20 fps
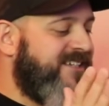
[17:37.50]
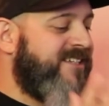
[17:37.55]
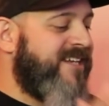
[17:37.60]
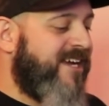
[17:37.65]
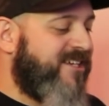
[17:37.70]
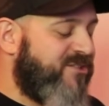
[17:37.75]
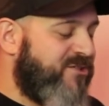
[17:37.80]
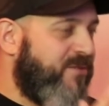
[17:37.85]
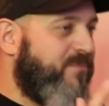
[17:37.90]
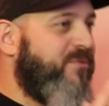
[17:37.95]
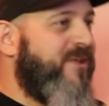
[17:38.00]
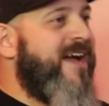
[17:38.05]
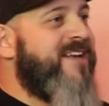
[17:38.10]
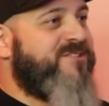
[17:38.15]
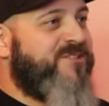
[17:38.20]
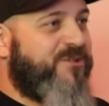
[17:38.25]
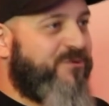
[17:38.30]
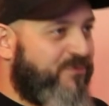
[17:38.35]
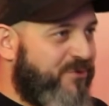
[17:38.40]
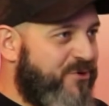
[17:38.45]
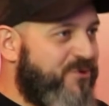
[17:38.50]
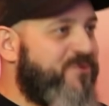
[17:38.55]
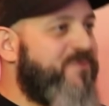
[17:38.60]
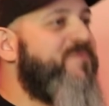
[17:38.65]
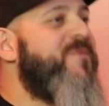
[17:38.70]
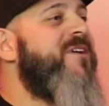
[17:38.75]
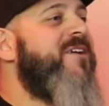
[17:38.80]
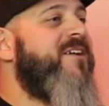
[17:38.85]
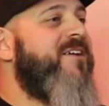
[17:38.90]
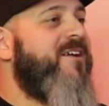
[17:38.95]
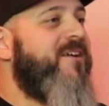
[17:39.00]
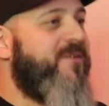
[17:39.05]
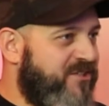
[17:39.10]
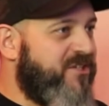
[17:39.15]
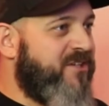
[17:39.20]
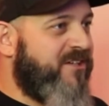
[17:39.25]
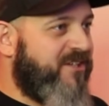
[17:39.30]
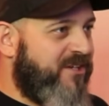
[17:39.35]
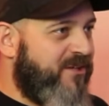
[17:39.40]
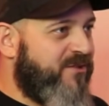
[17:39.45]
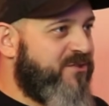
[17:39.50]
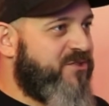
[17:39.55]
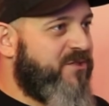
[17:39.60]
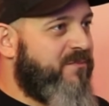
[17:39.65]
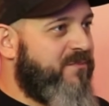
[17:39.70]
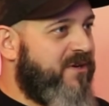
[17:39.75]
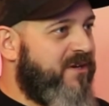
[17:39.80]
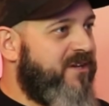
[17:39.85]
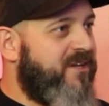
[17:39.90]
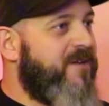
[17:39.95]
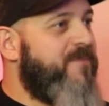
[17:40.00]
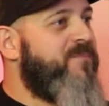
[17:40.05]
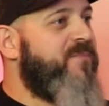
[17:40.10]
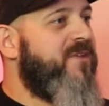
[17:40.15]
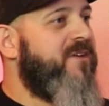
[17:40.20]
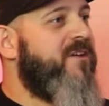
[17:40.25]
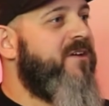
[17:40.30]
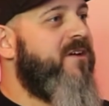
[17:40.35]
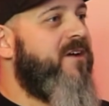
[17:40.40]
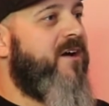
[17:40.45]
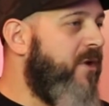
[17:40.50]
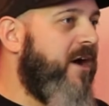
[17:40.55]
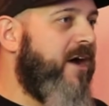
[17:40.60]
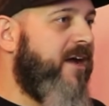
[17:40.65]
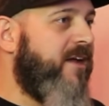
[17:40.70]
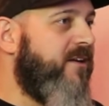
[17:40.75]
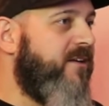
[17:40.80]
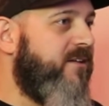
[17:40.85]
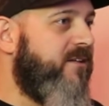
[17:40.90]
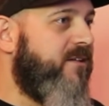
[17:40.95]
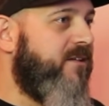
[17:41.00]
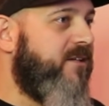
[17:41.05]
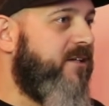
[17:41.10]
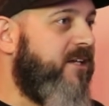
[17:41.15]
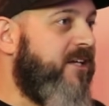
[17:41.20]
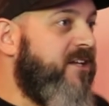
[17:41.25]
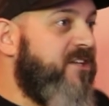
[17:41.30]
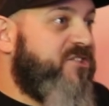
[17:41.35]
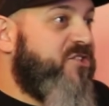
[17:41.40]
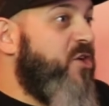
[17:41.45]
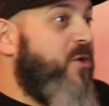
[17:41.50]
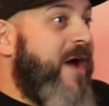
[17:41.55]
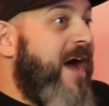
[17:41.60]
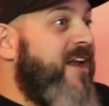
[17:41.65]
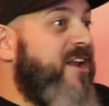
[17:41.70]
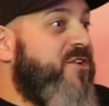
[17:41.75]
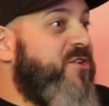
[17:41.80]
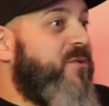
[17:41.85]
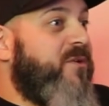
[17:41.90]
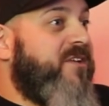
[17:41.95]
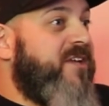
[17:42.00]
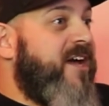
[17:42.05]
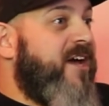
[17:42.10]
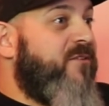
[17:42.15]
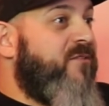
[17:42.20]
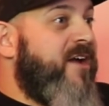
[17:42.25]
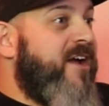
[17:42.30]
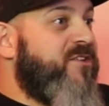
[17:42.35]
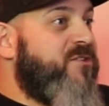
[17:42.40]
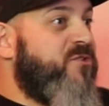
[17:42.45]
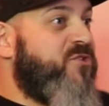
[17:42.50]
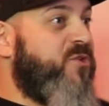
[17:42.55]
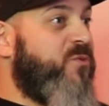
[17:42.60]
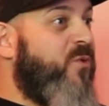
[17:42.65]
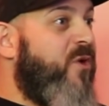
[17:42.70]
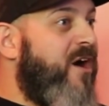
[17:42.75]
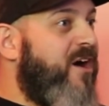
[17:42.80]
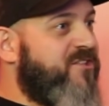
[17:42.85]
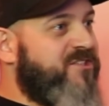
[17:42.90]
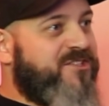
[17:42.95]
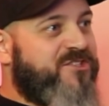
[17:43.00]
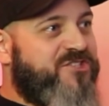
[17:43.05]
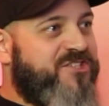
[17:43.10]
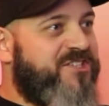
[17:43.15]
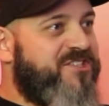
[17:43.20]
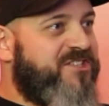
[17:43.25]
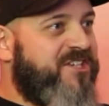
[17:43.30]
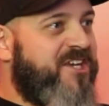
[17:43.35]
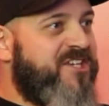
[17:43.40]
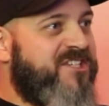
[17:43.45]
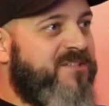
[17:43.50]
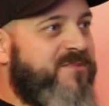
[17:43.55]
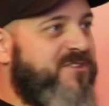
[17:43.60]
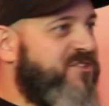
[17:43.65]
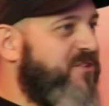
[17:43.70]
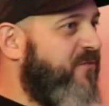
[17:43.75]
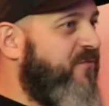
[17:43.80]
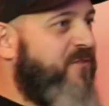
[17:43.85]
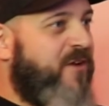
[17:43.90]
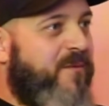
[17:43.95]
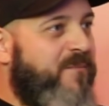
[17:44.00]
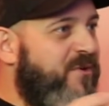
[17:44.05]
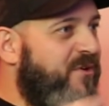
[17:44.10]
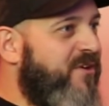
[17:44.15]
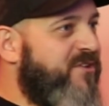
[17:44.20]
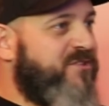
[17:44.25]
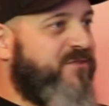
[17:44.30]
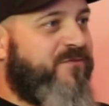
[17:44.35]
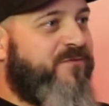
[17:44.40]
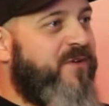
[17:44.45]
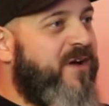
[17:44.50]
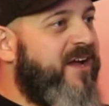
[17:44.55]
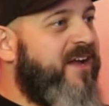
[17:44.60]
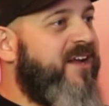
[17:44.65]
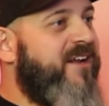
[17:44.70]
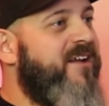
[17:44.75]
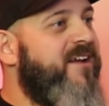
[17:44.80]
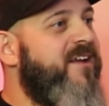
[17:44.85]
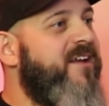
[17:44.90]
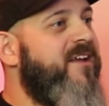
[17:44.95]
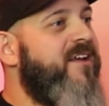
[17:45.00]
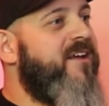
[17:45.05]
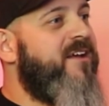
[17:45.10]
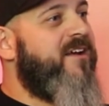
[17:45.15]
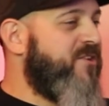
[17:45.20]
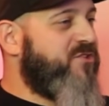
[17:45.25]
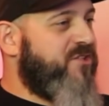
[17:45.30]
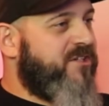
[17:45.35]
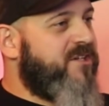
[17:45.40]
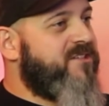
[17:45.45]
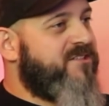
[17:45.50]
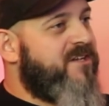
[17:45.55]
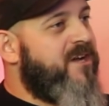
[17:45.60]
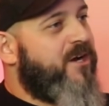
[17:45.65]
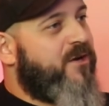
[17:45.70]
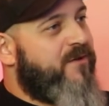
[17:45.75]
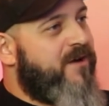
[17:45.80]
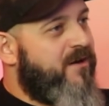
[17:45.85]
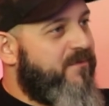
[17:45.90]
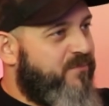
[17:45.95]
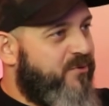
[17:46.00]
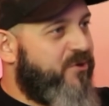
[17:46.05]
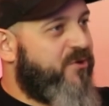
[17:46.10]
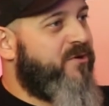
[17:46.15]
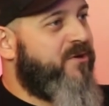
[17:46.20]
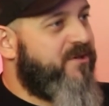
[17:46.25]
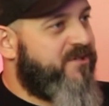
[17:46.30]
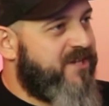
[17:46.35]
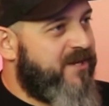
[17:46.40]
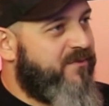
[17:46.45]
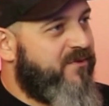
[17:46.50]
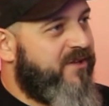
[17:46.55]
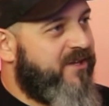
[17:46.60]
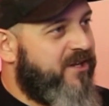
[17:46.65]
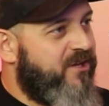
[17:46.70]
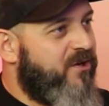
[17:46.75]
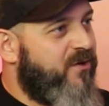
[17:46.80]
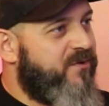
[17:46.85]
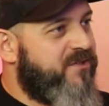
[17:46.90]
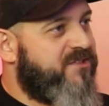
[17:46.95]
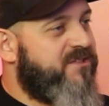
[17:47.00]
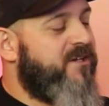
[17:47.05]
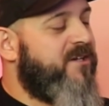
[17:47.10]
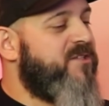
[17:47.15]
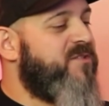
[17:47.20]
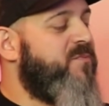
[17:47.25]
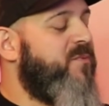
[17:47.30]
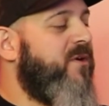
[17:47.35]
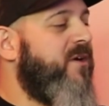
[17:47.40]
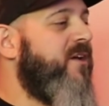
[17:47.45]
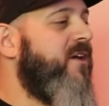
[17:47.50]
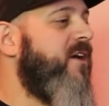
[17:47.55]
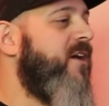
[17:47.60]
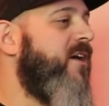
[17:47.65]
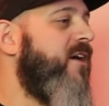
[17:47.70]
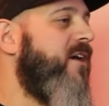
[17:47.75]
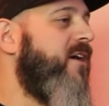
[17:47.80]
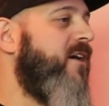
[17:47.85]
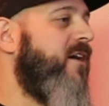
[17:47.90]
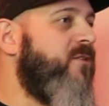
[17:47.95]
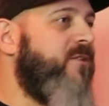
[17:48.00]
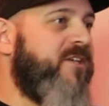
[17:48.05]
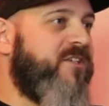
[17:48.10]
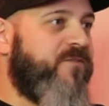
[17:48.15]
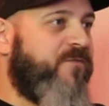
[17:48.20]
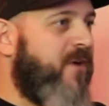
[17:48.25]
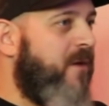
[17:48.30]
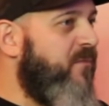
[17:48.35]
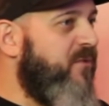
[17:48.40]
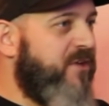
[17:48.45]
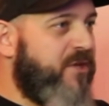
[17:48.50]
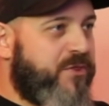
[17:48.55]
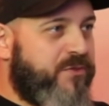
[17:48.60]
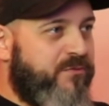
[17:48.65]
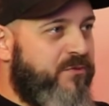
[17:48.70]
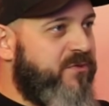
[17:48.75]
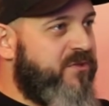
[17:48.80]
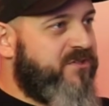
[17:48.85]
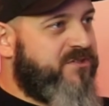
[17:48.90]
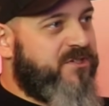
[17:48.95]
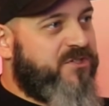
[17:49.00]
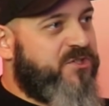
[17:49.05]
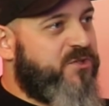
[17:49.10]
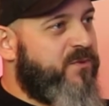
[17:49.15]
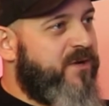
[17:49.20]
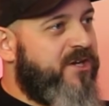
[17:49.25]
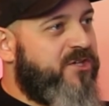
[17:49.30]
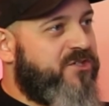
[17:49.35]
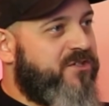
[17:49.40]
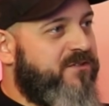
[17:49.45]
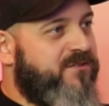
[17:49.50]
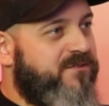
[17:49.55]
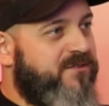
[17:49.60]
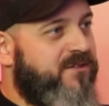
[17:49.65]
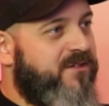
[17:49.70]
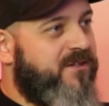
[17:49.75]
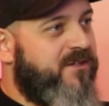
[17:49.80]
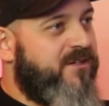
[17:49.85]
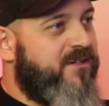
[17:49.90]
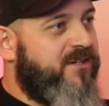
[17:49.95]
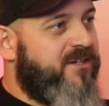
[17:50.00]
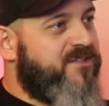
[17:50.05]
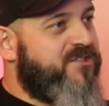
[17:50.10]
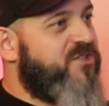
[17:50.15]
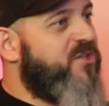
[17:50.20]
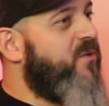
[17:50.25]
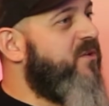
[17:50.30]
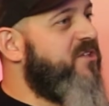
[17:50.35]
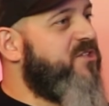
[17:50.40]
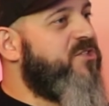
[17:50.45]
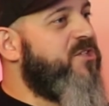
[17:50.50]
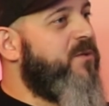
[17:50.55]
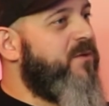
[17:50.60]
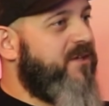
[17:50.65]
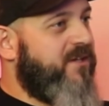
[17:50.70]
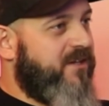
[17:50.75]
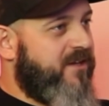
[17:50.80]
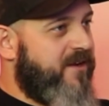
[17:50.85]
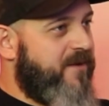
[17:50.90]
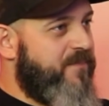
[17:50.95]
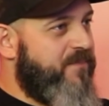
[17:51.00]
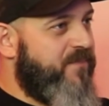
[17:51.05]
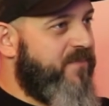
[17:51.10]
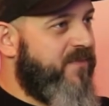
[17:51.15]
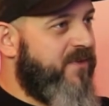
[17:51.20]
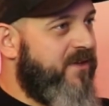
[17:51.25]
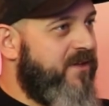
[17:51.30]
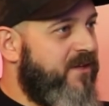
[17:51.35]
Dexter plastic room. He's gonna kill somebody, but he doesn't know how to do it yet, right? So she walks in, she sees him, it's a fumble, it's a fight. Eventually does knock her out and put her on a table like he always does, but he's fumbling through the situation. He doesn't know what he's doing yet.